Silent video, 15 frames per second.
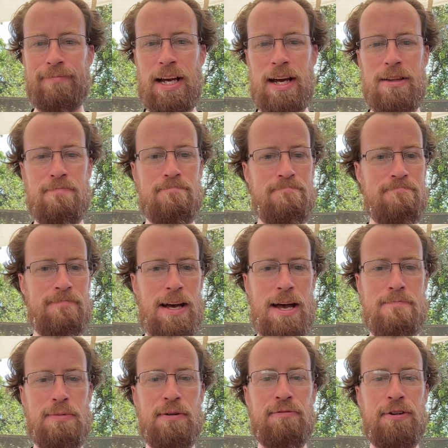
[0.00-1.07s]
I
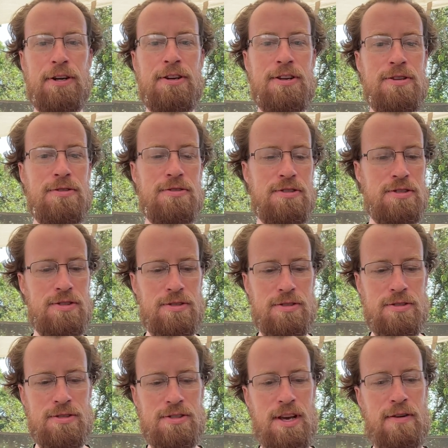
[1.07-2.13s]
prefer to use
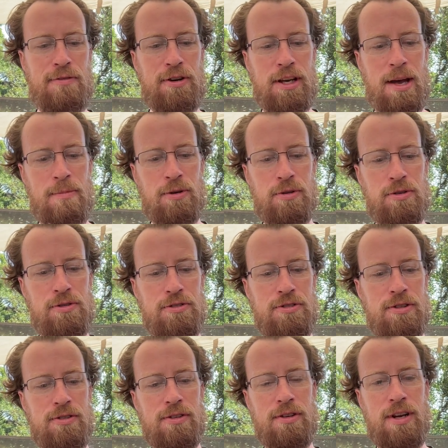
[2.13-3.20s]
safer chemicals,
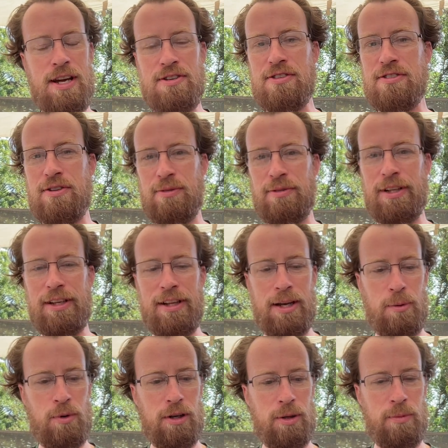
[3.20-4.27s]
and I just don't really
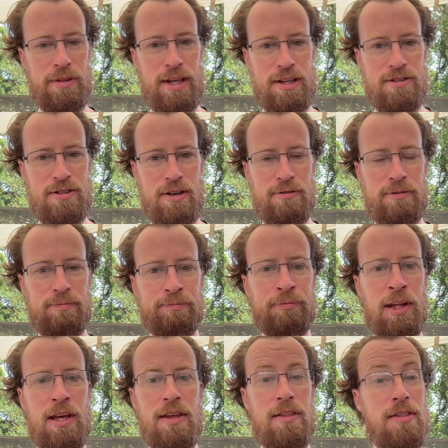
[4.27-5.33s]
like working with that stuff.
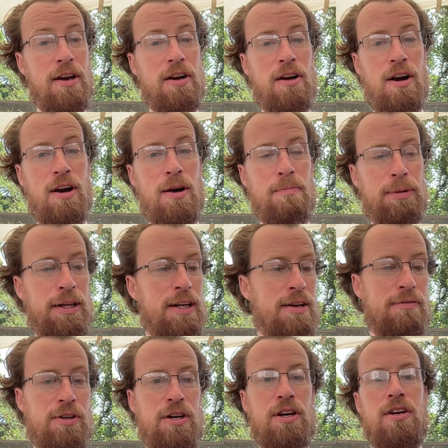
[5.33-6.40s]
There are plenty
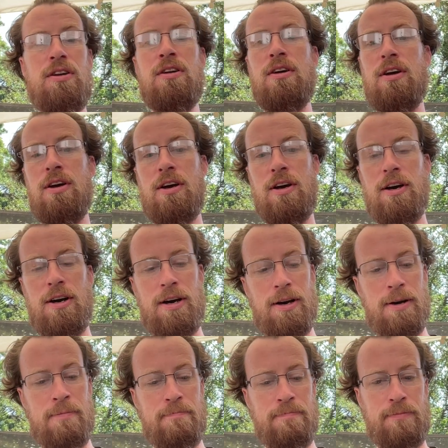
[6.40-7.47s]
of good
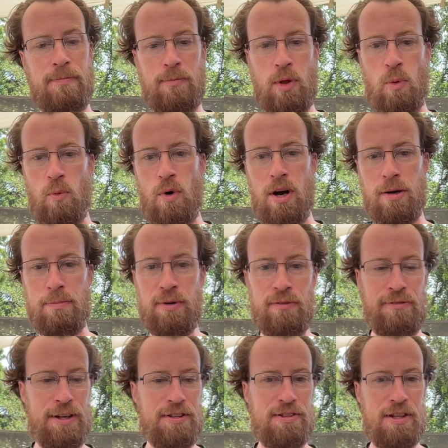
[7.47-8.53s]

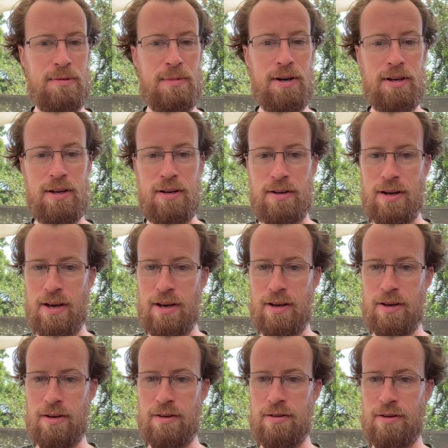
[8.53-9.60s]
waterproof inks on the market,
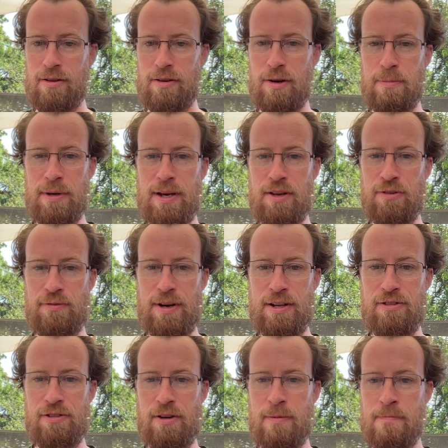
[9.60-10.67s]
and I hope you guys
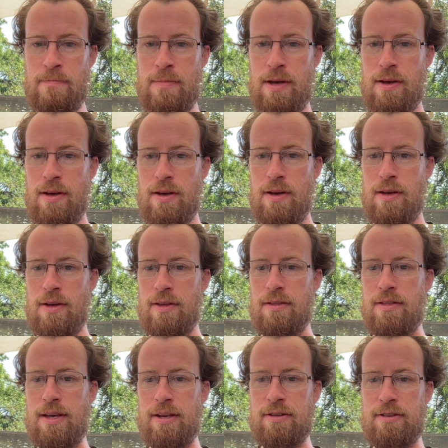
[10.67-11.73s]
find some
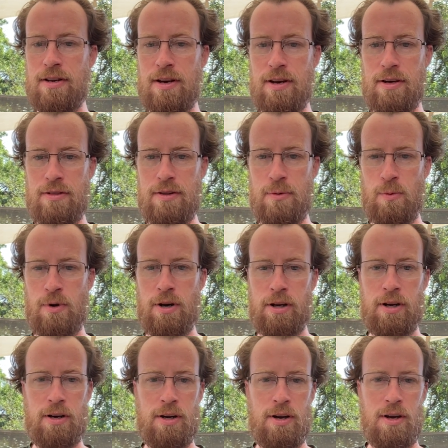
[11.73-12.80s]
that
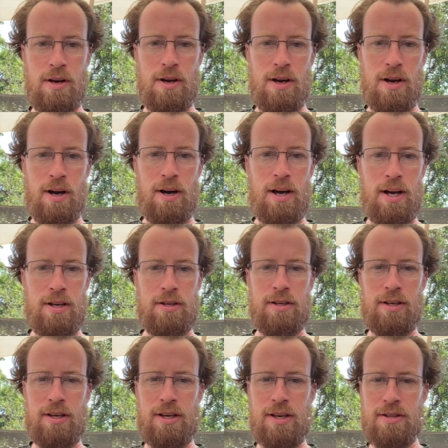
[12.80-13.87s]
work. All right,
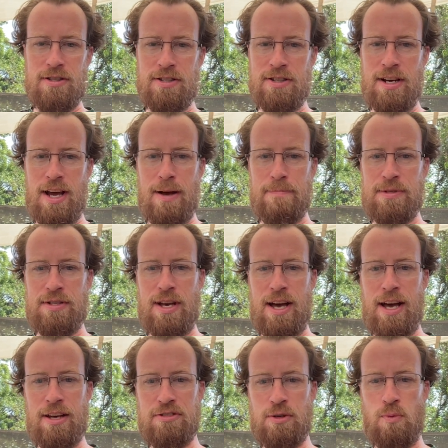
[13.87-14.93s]
Kit Snaps
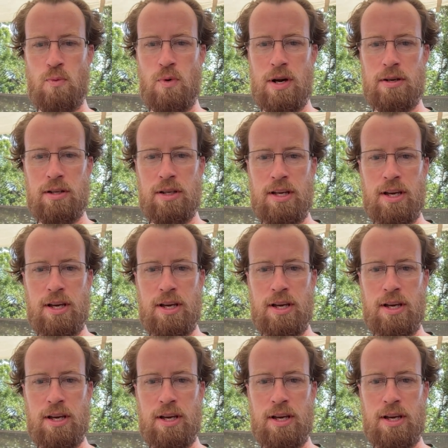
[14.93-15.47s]
ask, what